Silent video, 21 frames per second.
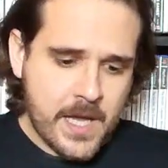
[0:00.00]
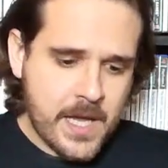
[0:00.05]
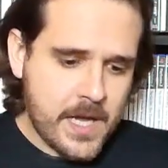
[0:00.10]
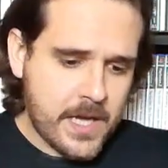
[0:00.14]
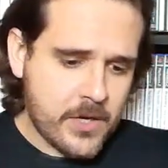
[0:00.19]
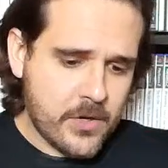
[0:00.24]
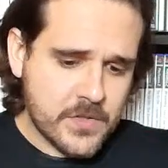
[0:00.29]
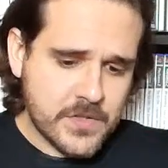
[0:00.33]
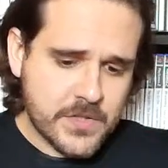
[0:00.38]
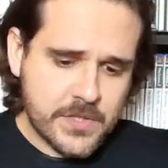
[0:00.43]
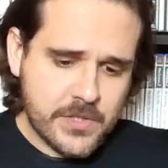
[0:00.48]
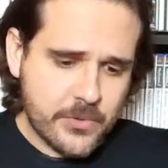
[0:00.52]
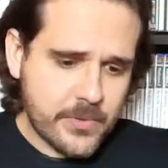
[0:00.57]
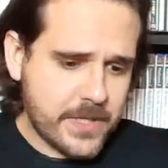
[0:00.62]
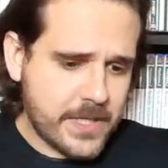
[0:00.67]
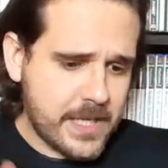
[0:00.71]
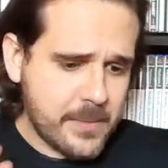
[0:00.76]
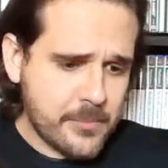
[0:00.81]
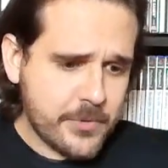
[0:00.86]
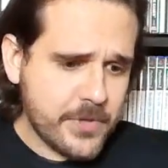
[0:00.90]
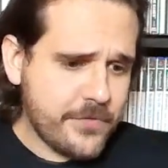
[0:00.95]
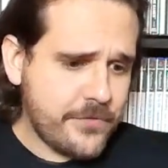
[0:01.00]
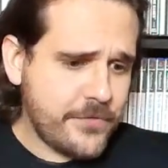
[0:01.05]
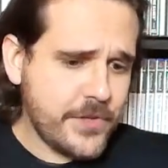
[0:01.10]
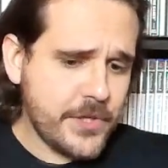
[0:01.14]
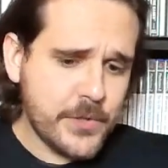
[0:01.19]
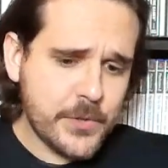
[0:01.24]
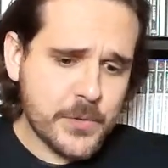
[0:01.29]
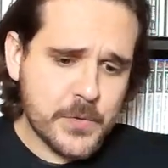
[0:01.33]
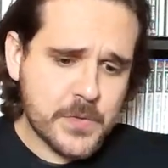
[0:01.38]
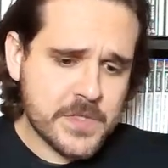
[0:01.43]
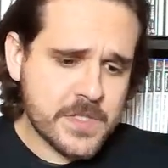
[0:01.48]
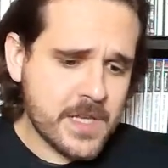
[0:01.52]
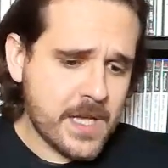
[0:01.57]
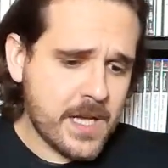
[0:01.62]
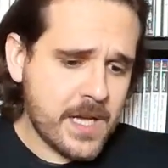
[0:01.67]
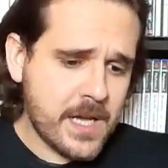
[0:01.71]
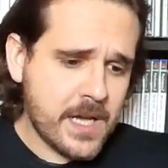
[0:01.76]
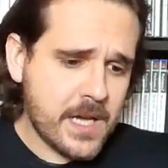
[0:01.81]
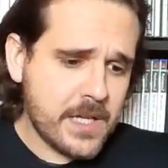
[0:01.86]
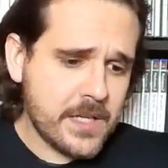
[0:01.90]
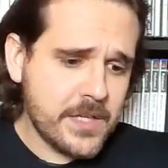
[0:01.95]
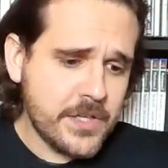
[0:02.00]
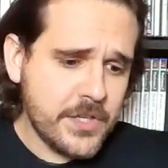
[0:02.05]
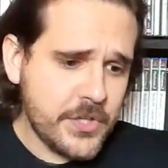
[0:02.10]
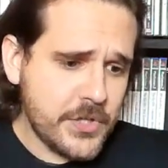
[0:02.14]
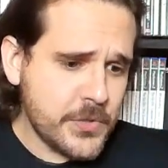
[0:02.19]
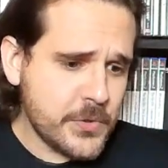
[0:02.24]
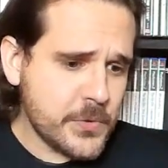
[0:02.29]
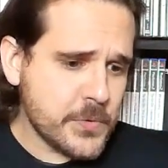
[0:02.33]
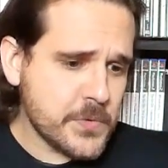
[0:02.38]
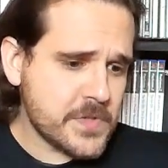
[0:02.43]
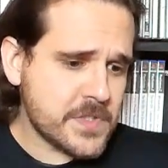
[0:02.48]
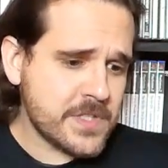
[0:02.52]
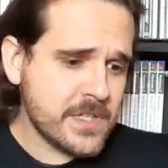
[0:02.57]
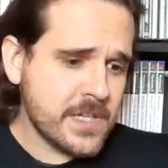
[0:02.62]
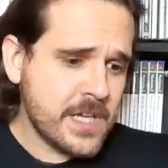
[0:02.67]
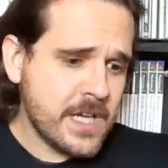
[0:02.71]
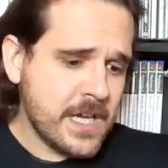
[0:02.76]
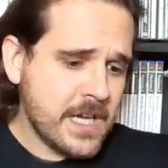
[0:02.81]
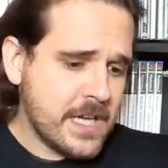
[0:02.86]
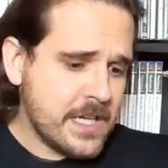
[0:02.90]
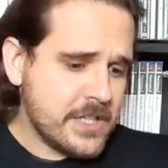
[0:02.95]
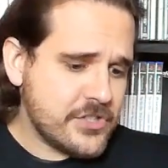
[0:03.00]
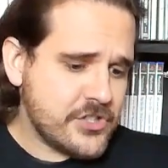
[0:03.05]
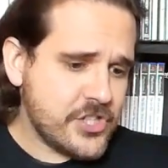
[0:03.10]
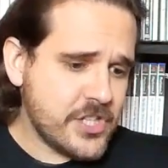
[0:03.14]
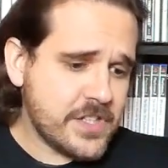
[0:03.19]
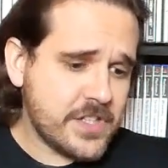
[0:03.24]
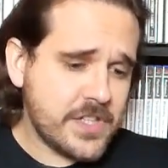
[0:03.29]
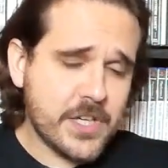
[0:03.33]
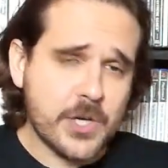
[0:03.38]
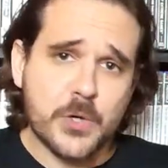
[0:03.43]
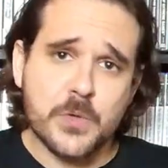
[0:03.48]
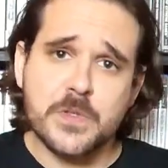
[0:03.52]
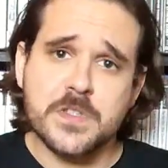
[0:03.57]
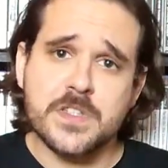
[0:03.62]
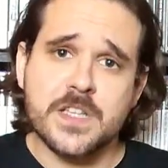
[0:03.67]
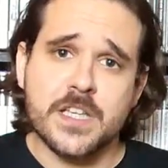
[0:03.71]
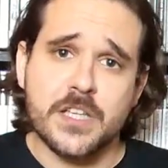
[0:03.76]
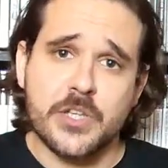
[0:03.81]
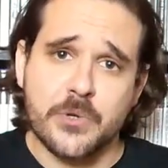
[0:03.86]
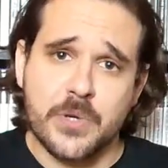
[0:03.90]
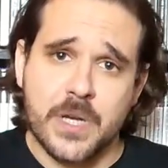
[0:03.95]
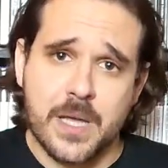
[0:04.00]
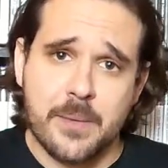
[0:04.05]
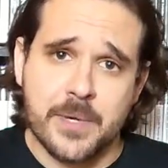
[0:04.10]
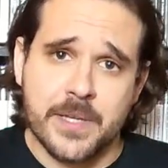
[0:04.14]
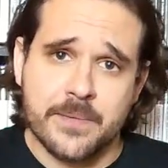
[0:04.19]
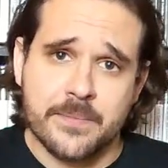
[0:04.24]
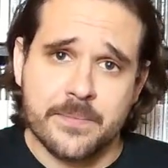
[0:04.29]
And also, game reviews, news, cheat codes, you name it.